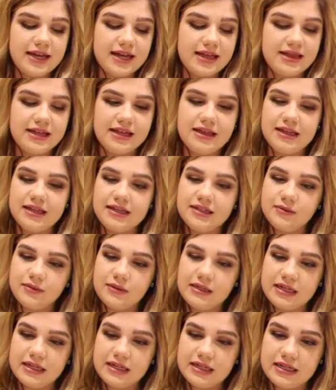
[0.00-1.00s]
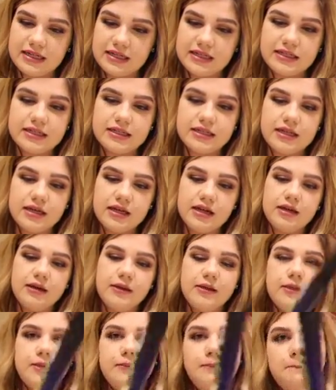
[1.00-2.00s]
And then this one is
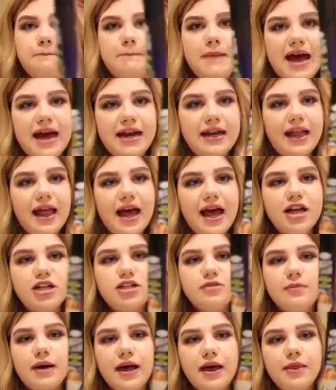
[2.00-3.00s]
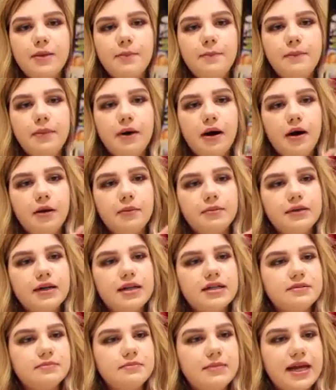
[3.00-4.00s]
Mad Lash by the Balm
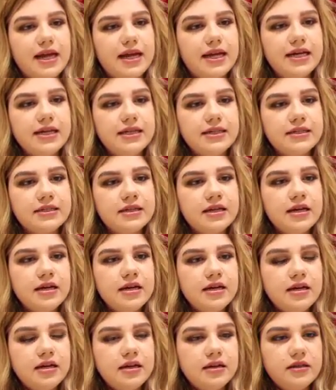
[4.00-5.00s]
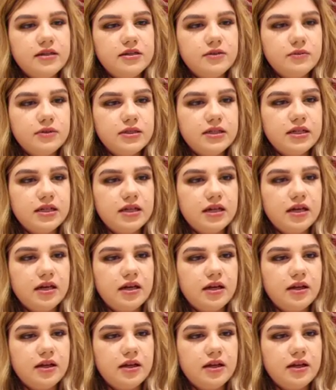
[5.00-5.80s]
Cosmetics. This one